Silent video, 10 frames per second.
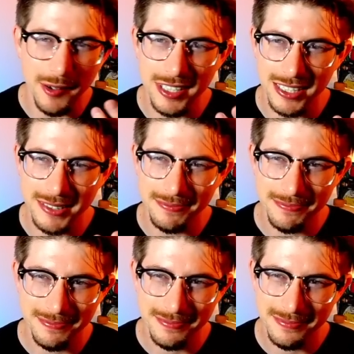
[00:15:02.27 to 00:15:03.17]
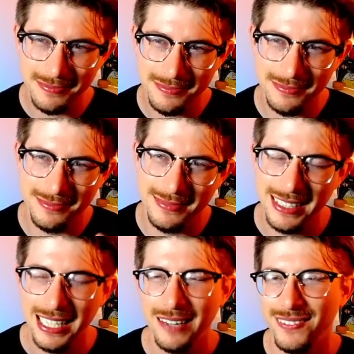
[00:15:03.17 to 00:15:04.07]
does.
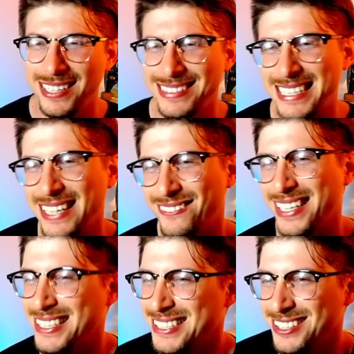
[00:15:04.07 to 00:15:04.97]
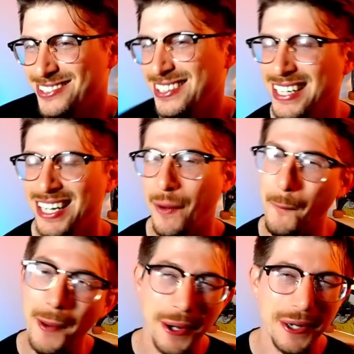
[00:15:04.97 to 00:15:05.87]
But it was CMP, so
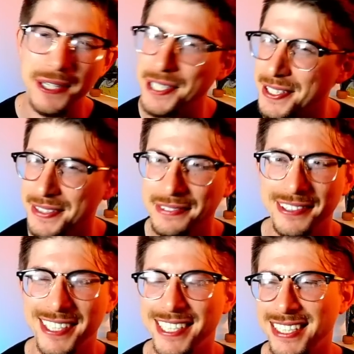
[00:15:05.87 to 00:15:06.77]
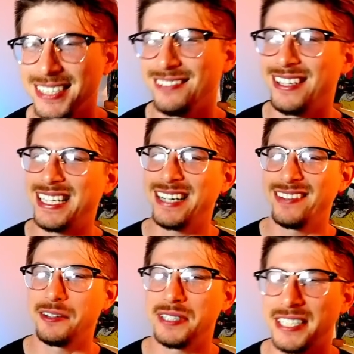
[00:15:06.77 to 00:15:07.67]
we're good. We're good. We can come
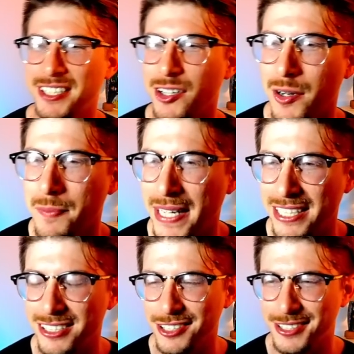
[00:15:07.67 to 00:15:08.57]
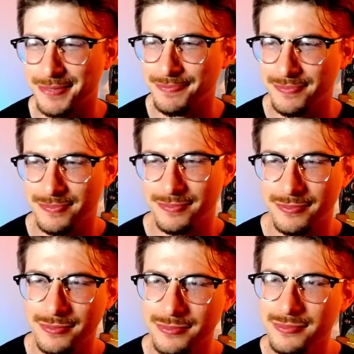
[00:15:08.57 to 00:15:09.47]
in with our own Metagross.
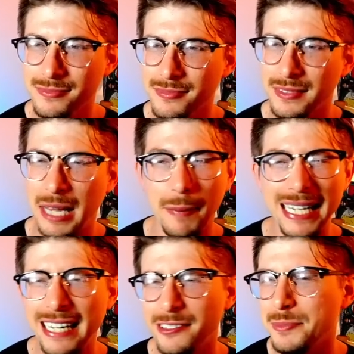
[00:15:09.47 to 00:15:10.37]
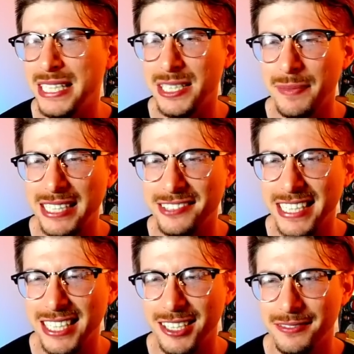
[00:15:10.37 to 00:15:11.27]
They might have a Meteor Mash ready to
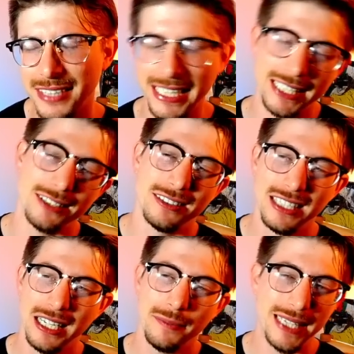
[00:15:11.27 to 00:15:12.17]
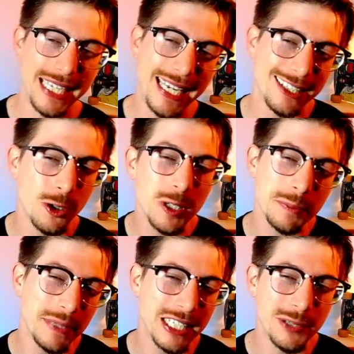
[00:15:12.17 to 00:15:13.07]
go, and they do. But they can't hold a
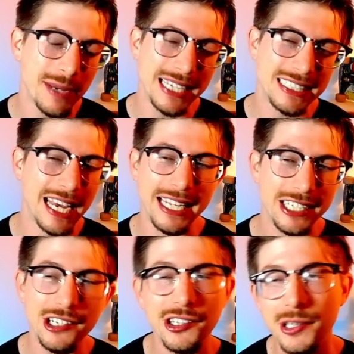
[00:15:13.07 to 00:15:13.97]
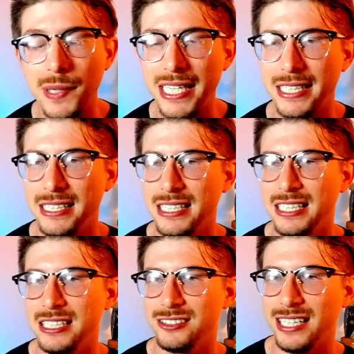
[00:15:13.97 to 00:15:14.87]
Meteor Mash and an Earthquake.
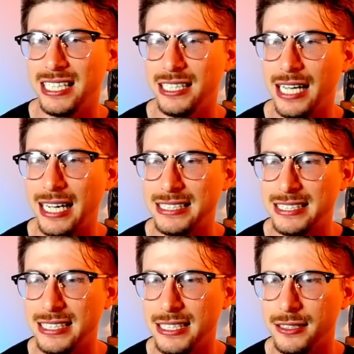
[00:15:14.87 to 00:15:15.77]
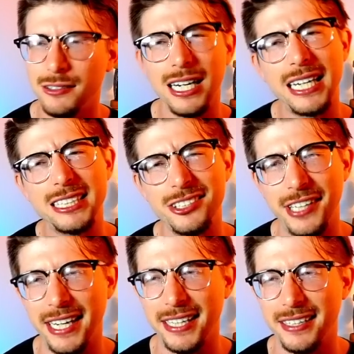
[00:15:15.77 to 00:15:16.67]
So I can actually, well, I guess you
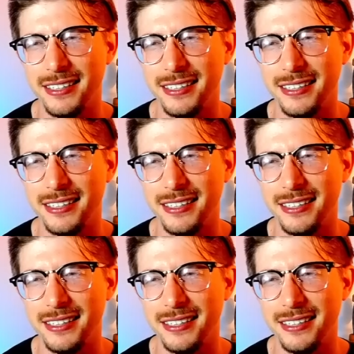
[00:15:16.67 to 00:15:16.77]
can.